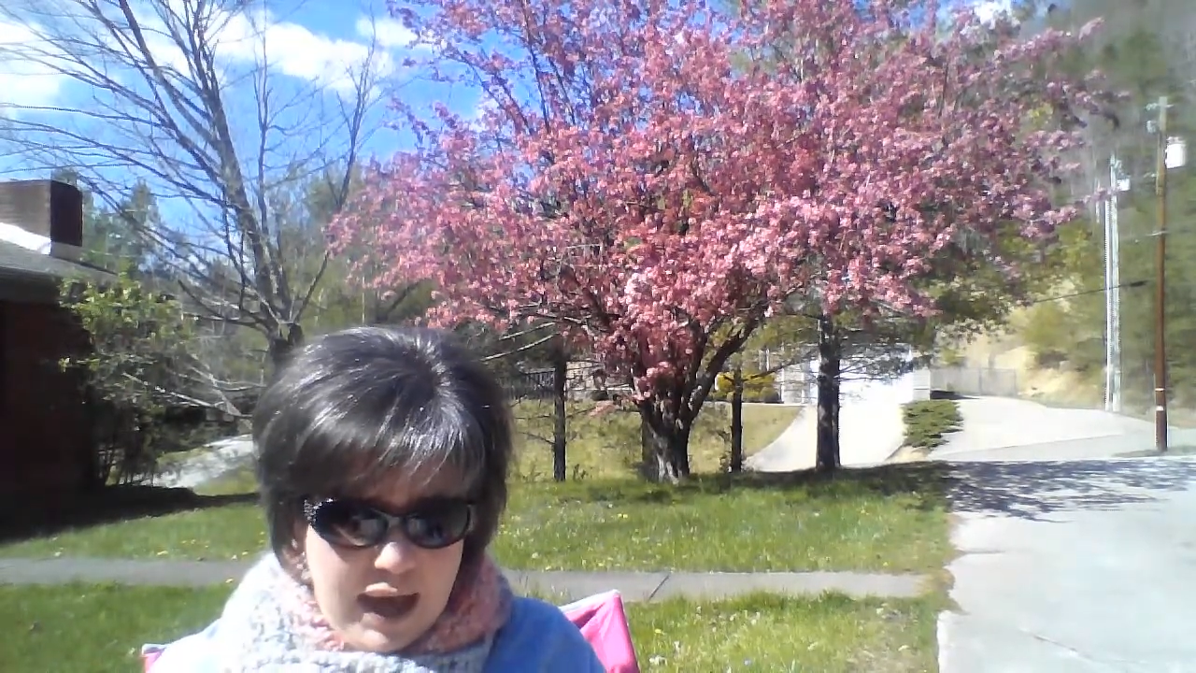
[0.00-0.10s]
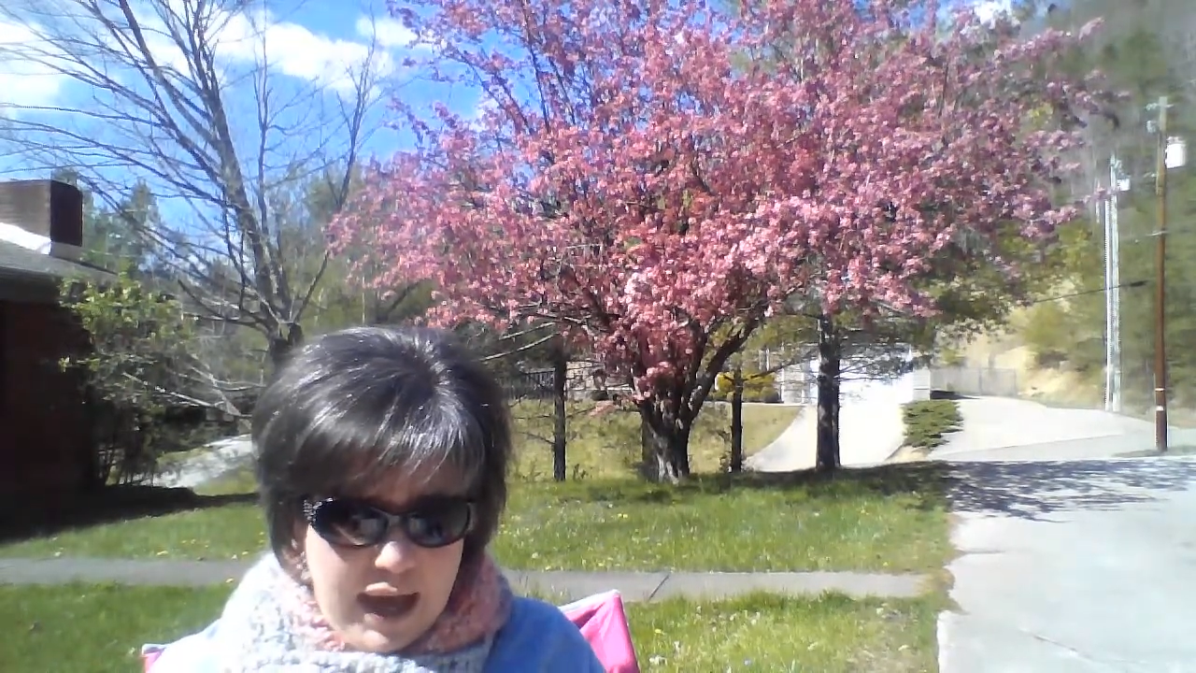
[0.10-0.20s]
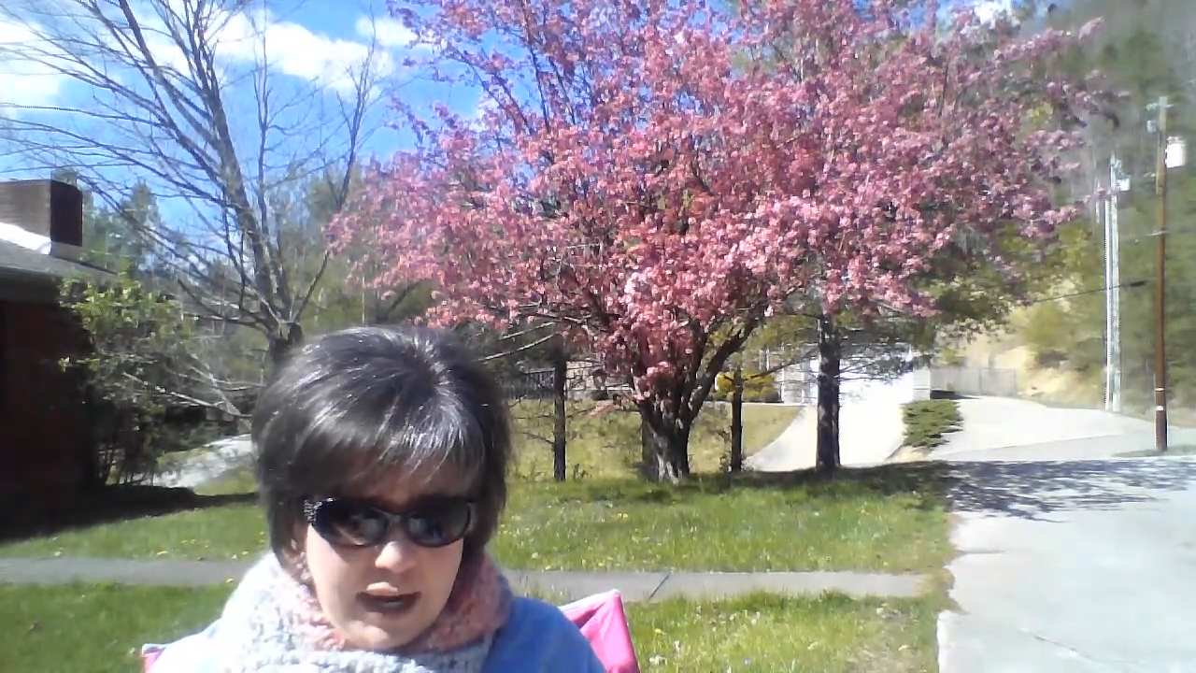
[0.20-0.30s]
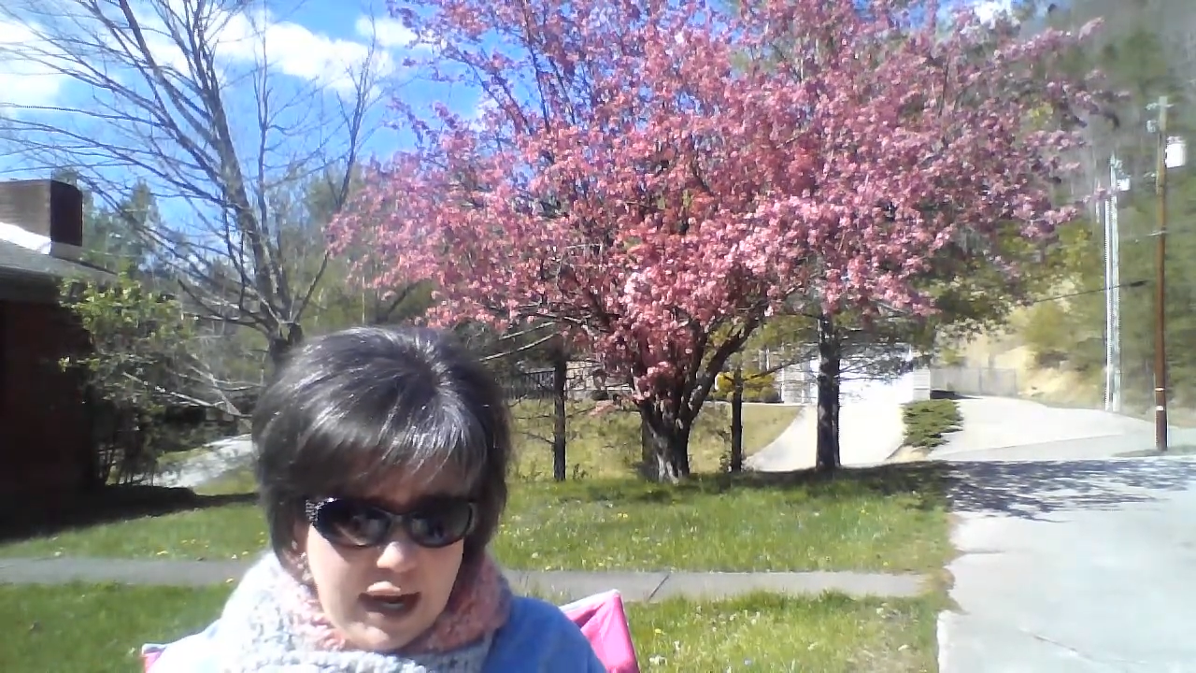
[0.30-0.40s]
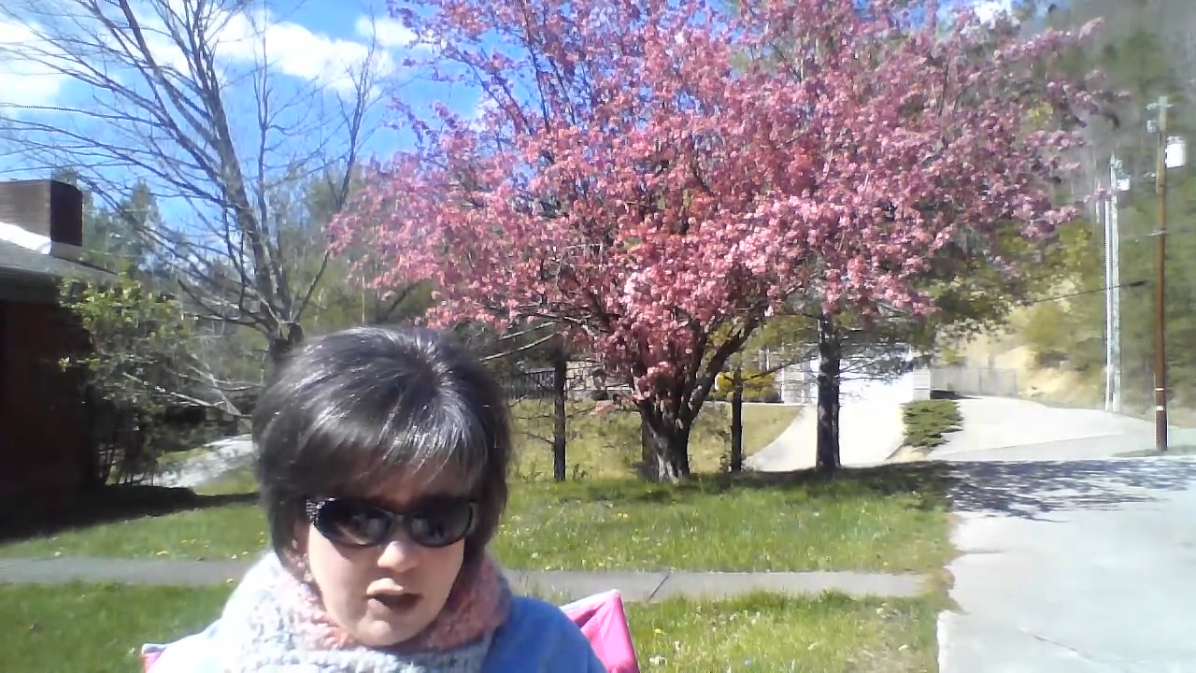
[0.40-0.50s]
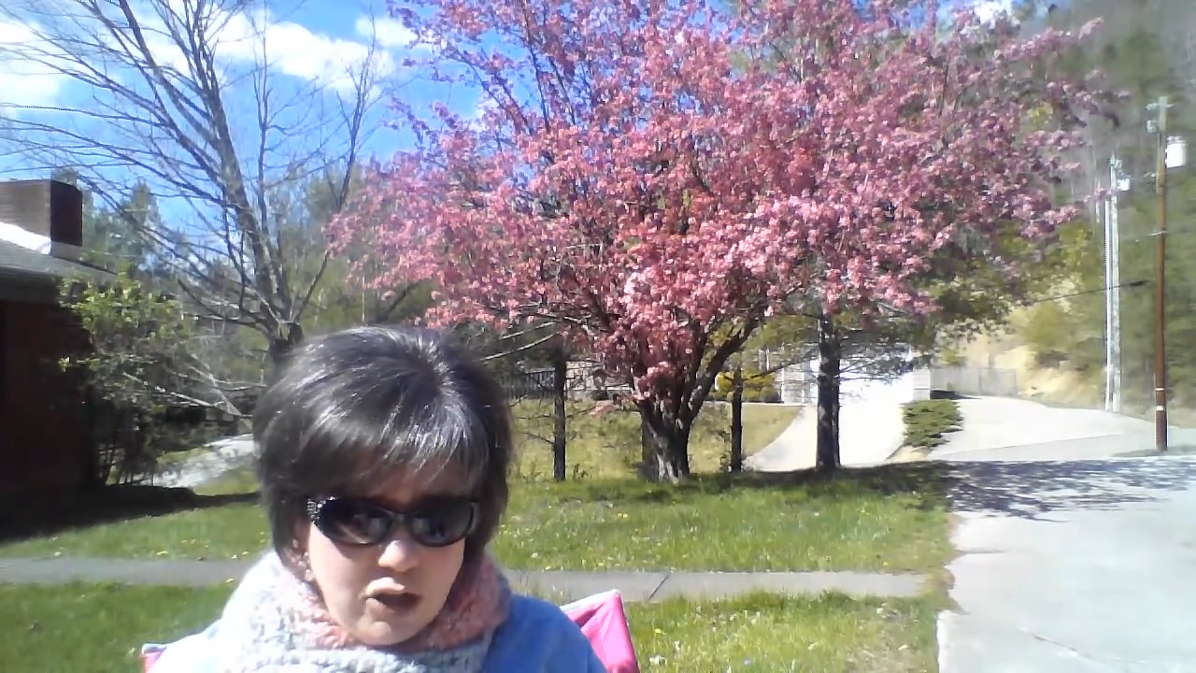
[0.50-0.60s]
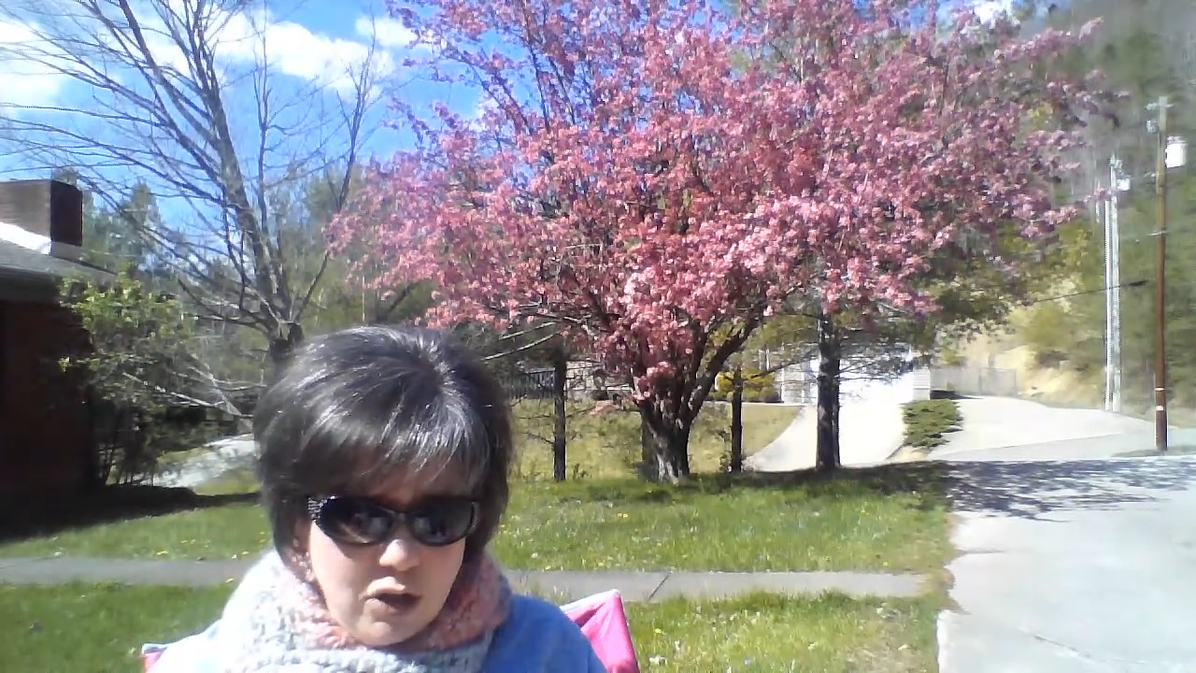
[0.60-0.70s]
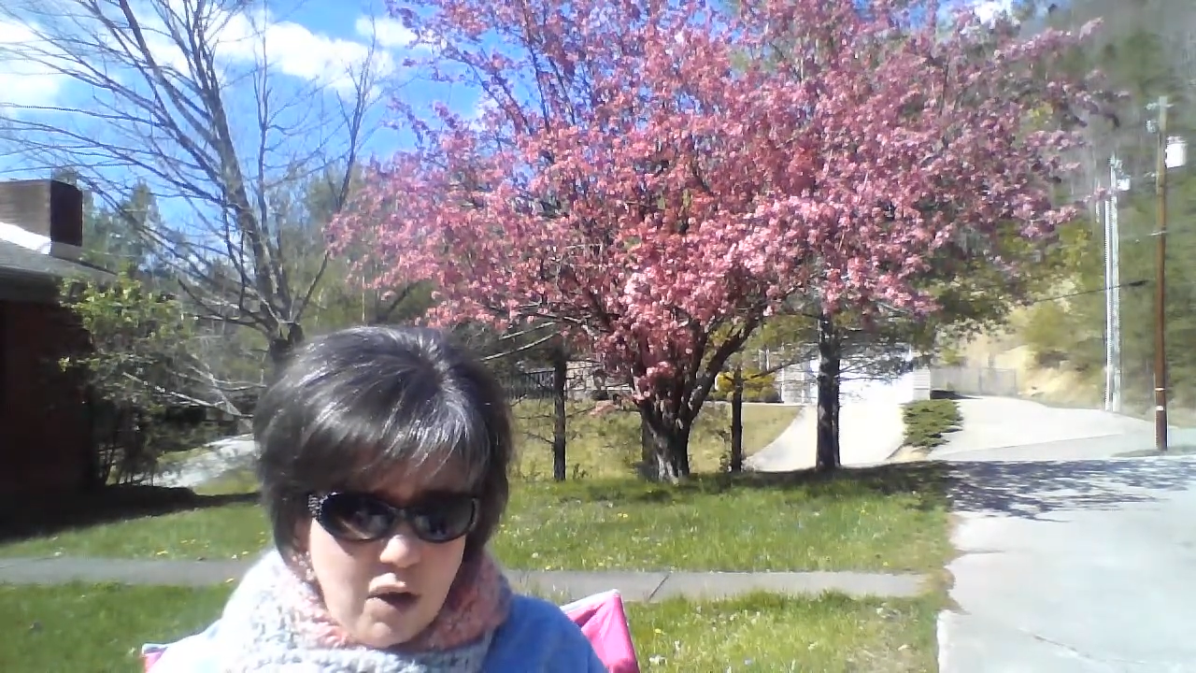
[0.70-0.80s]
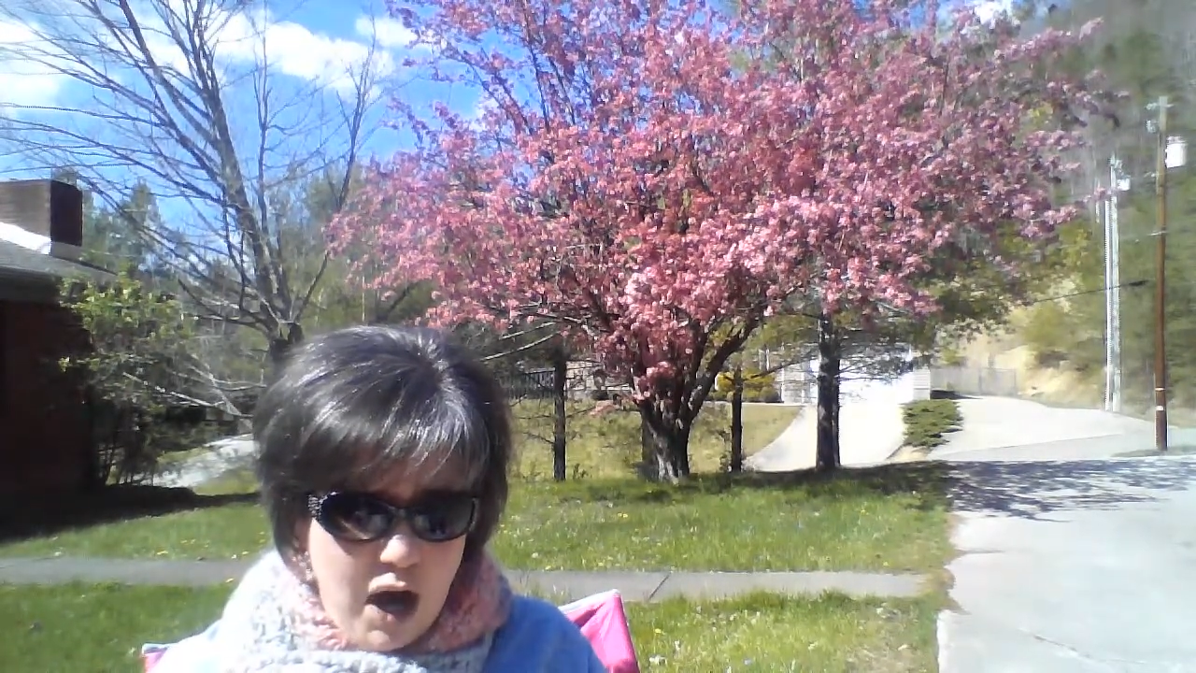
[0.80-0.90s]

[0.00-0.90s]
"And I do